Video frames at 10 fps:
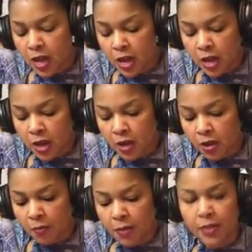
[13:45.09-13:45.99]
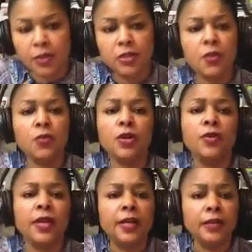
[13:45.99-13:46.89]
And they're saying, what are you
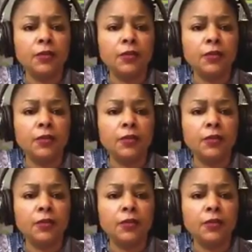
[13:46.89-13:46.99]
eating?